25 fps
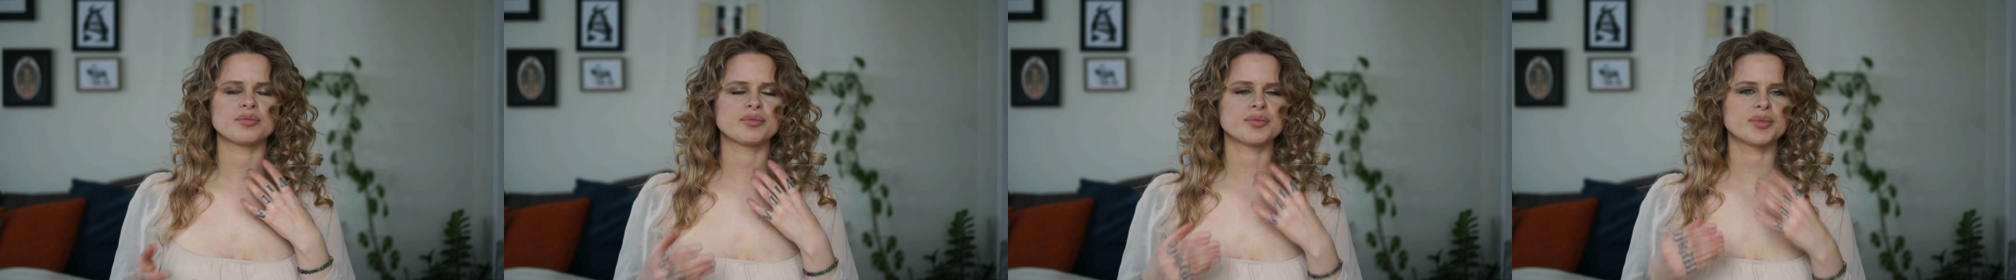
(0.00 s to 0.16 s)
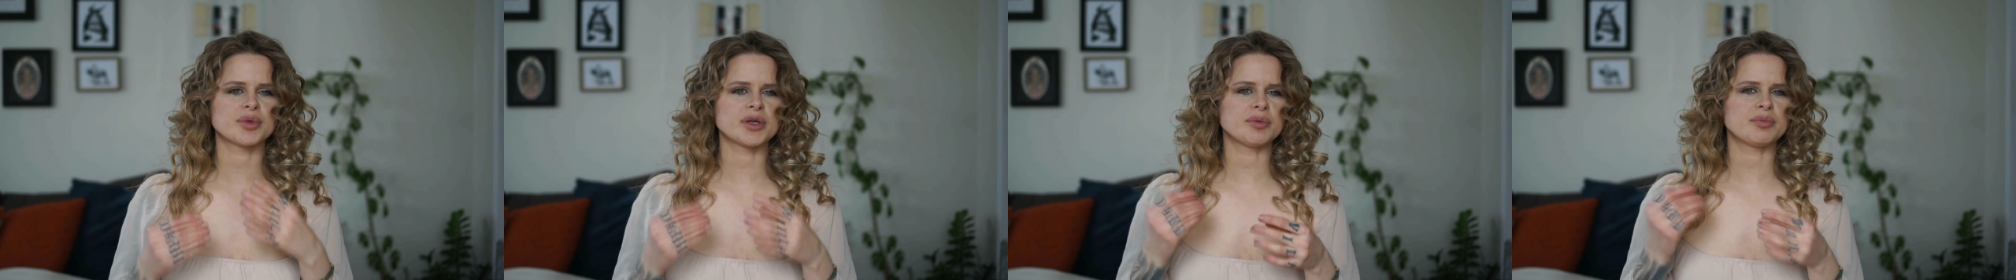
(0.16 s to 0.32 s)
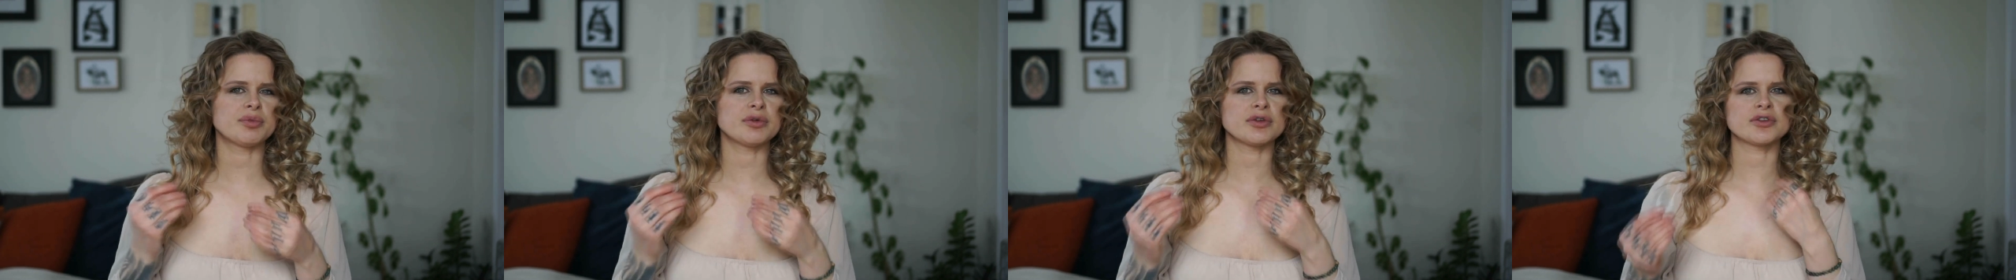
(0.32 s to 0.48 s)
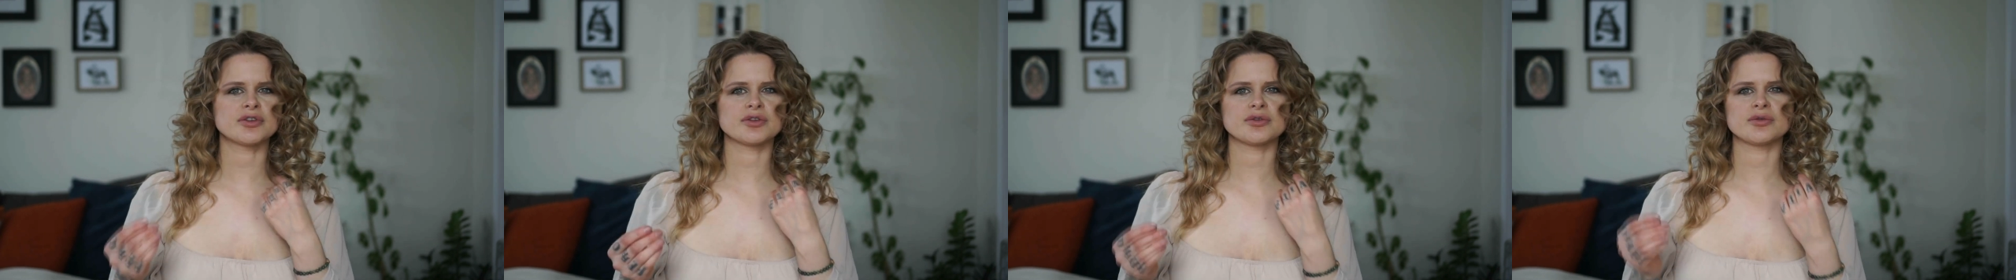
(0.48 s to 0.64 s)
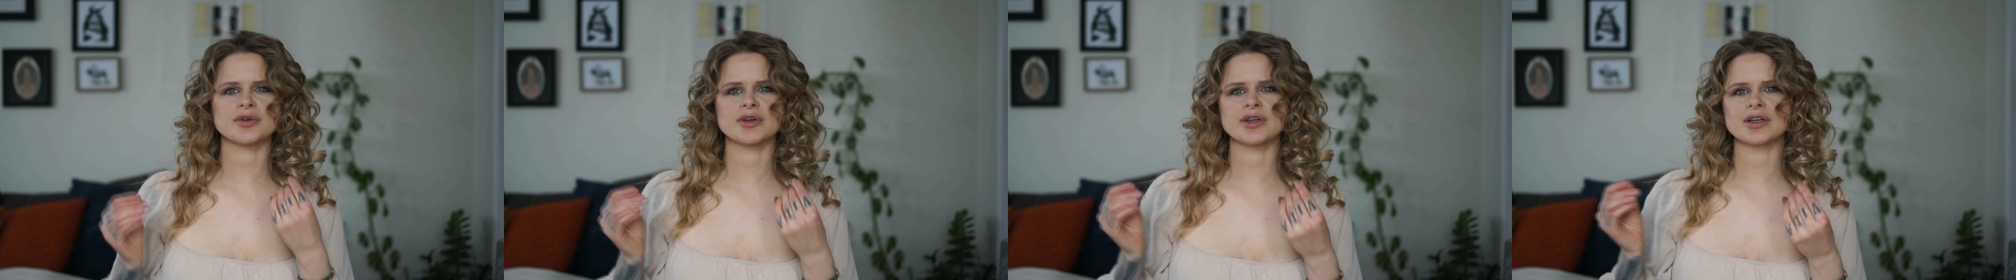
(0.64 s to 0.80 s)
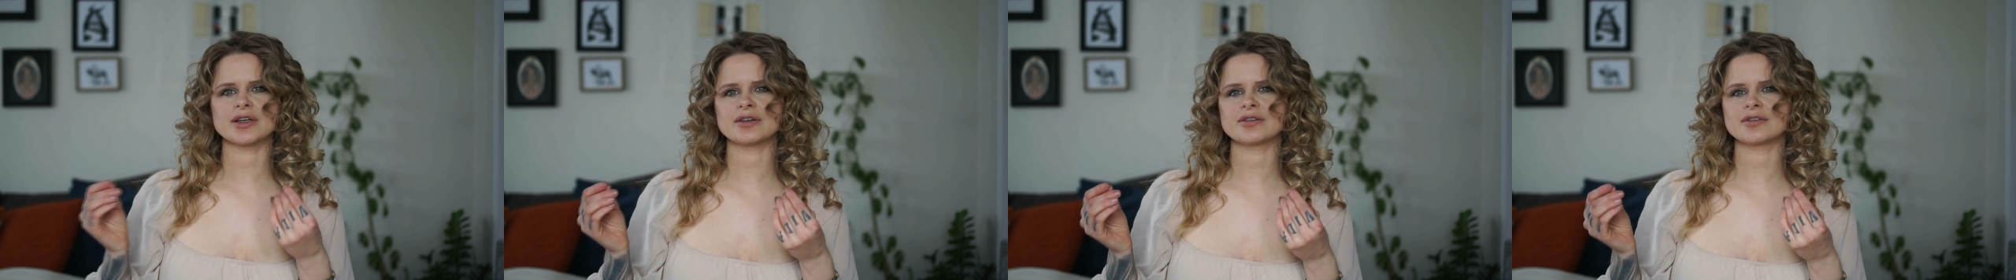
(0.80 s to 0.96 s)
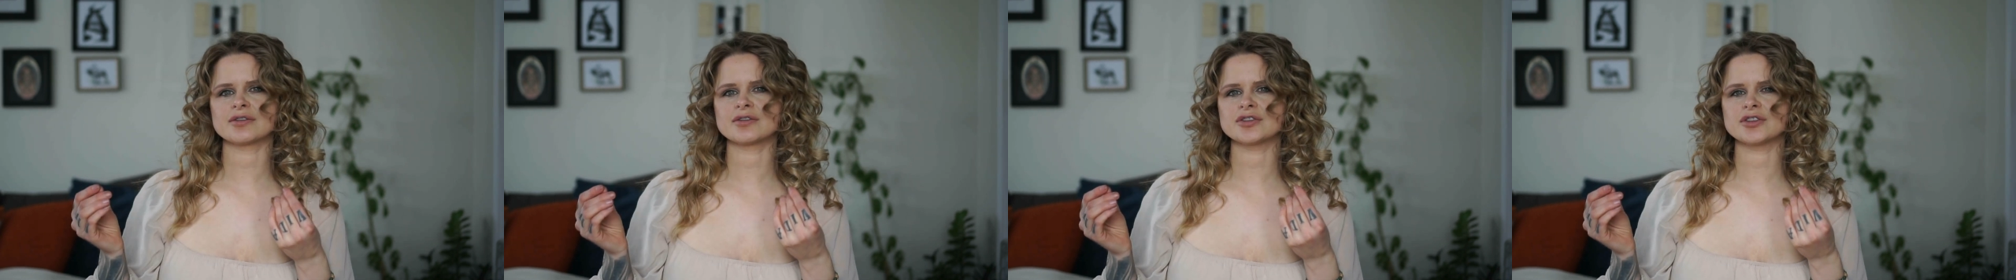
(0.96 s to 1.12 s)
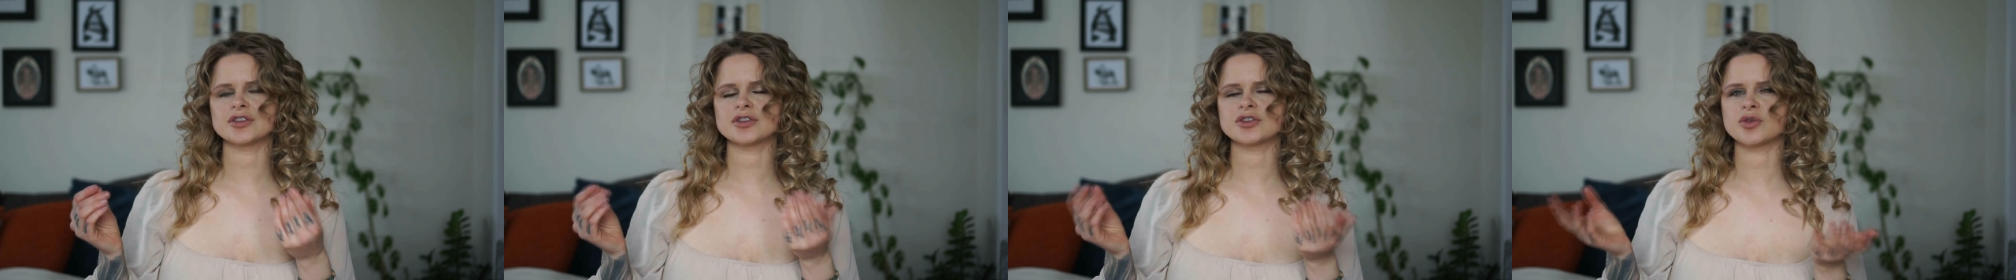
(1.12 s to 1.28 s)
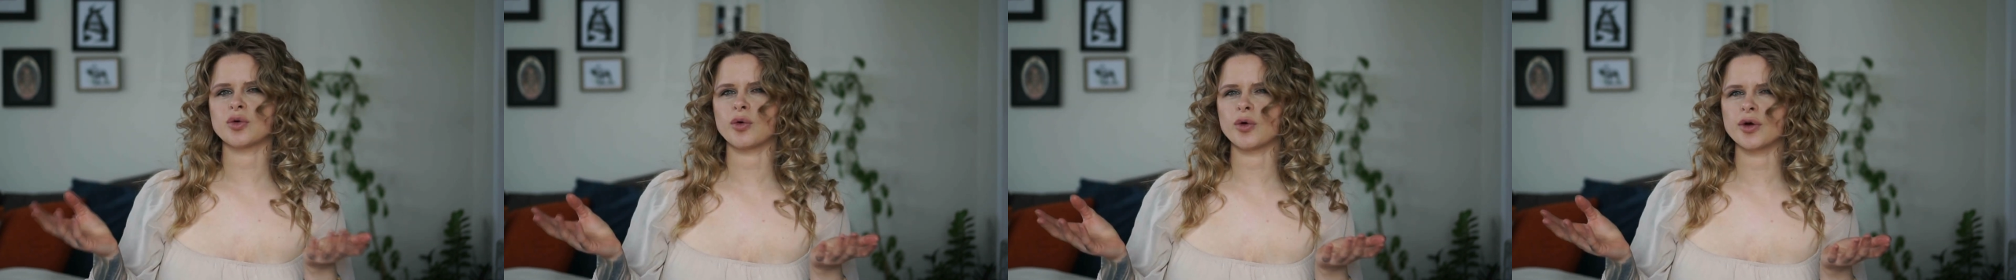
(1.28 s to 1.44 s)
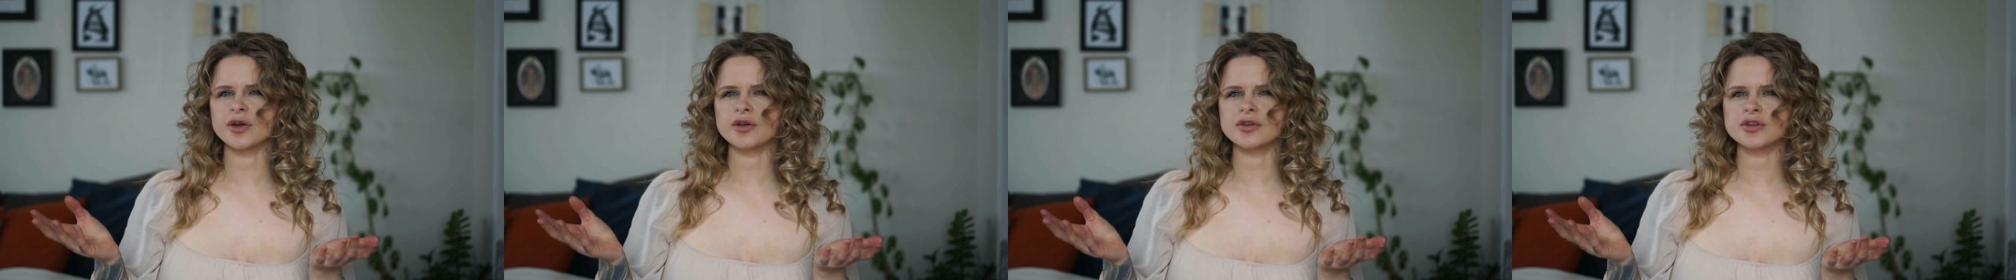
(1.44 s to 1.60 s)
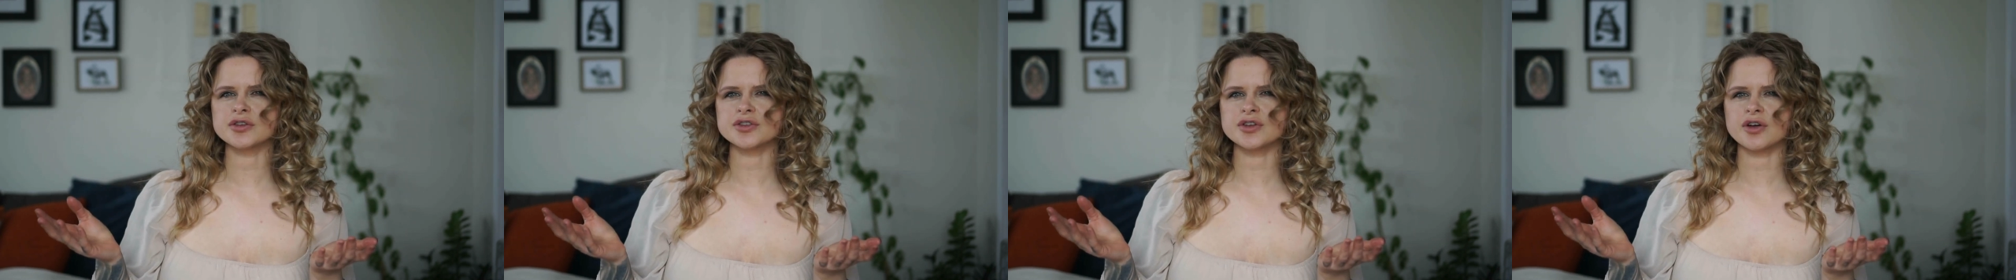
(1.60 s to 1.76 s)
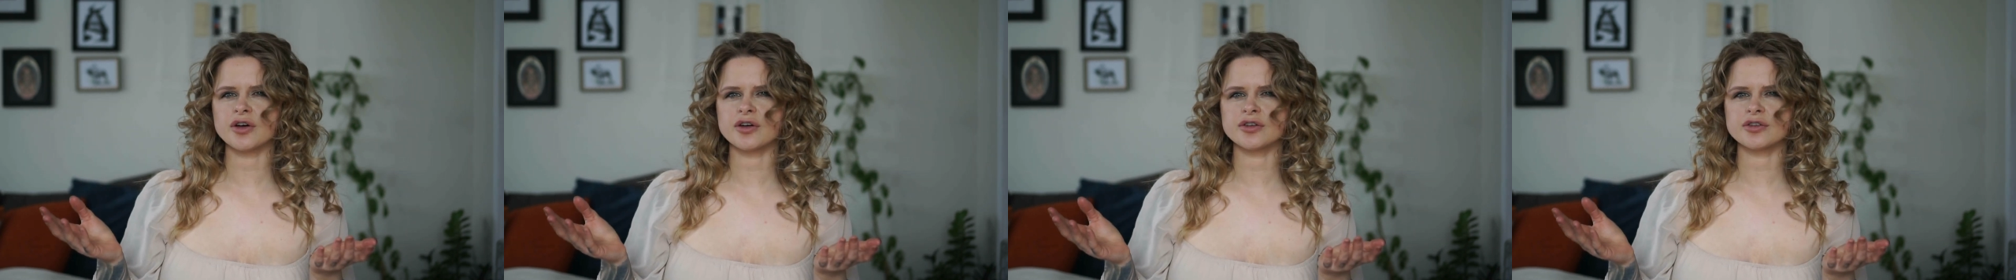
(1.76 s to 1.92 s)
people doing tutorials on